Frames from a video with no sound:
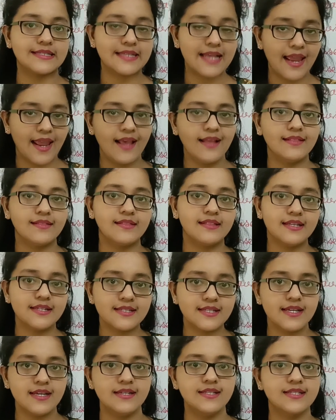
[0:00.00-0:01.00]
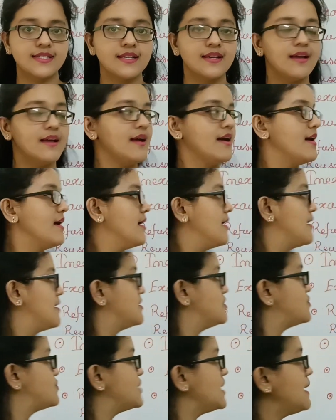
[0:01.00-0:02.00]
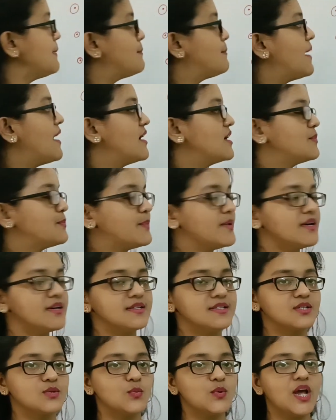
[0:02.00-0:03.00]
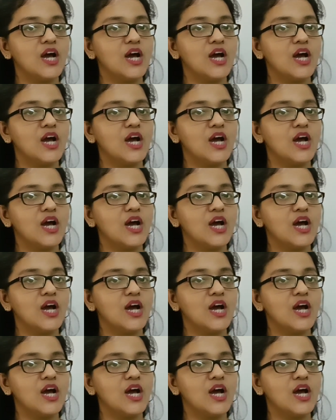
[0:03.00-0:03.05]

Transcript: say this is repurpose.